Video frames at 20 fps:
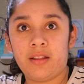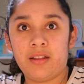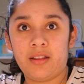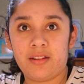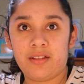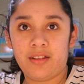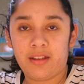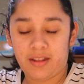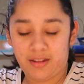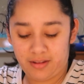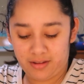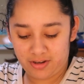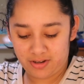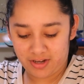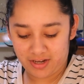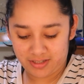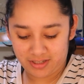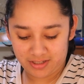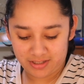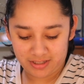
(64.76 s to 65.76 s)
Did you
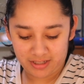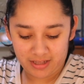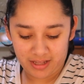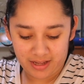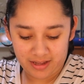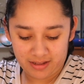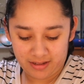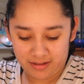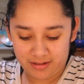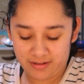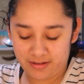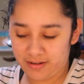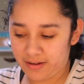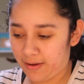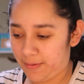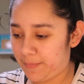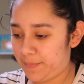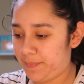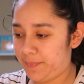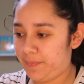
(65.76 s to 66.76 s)
just see that?
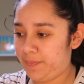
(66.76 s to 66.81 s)
Okay.